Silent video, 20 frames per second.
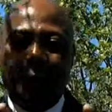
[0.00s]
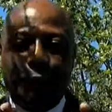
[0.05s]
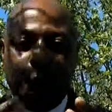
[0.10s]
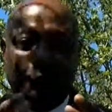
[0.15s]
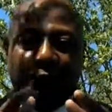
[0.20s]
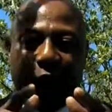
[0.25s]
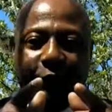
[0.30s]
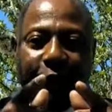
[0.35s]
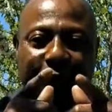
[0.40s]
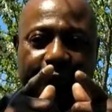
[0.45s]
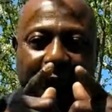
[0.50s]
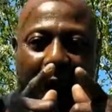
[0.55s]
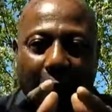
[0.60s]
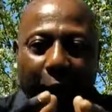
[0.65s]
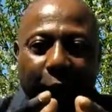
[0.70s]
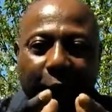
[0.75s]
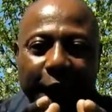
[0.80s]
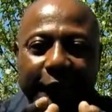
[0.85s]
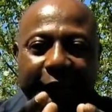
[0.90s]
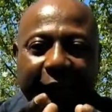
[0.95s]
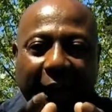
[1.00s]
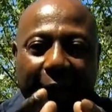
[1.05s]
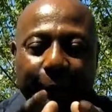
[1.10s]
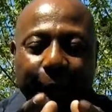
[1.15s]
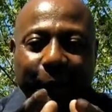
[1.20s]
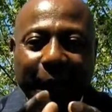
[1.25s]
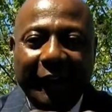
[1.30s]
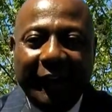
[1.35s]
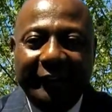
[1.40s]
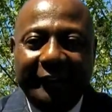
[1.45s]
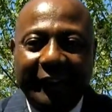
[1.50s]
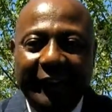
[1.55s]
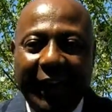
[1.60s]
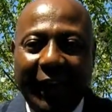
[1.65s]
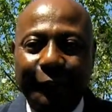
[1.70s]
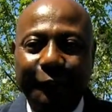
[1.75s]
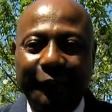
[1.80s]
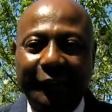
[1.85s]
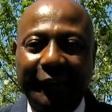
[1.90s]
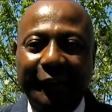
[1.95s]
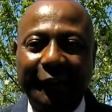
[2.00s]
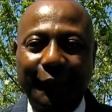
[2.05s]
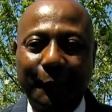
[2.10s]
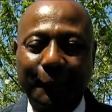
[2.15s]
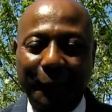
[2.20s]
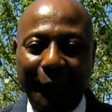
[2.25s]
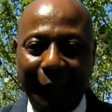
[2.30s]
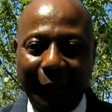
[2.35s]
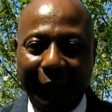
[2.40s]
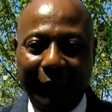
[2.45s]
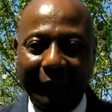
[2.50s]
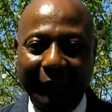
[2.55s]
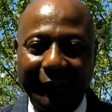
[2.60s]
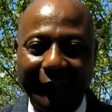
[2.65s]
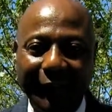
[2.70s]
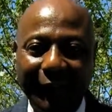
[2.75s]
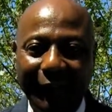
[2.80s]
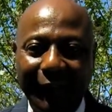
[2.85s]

You stereotyped me as an African American.